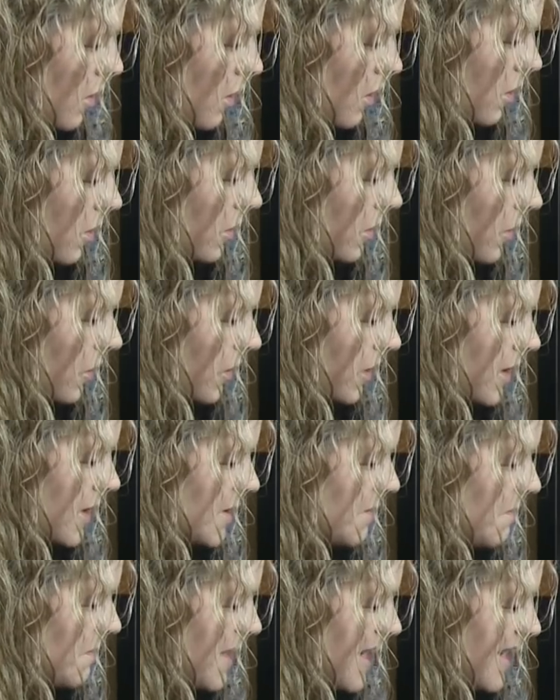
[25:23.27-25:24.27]
or, or
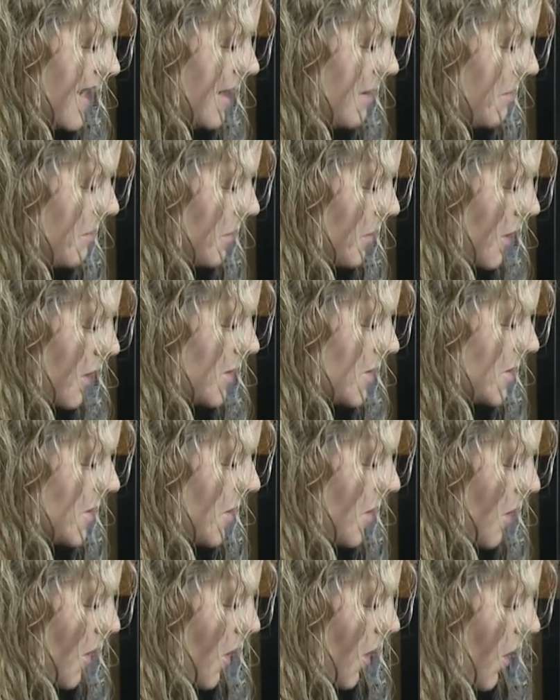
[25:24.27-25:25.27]
this medium brush
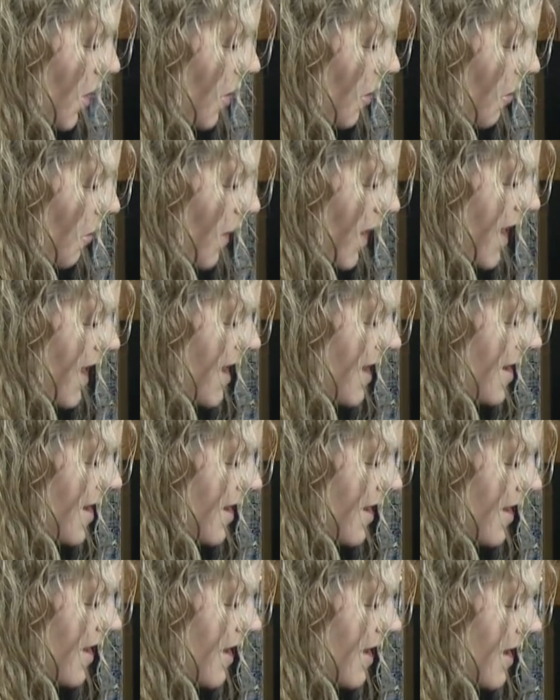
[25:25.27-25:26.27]
away,
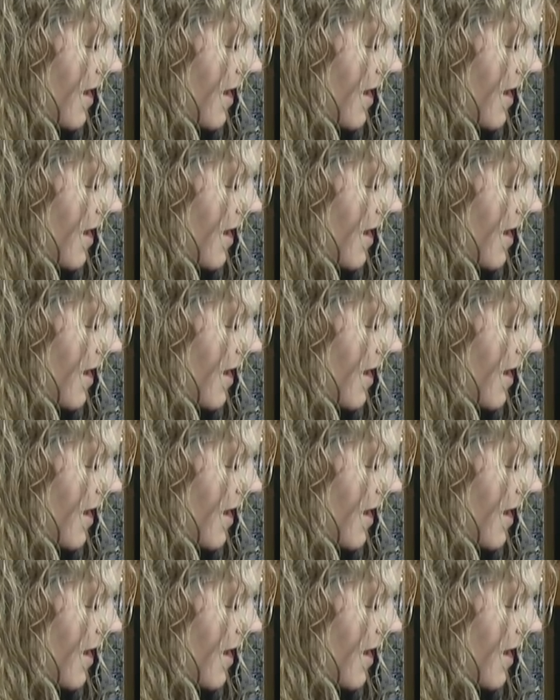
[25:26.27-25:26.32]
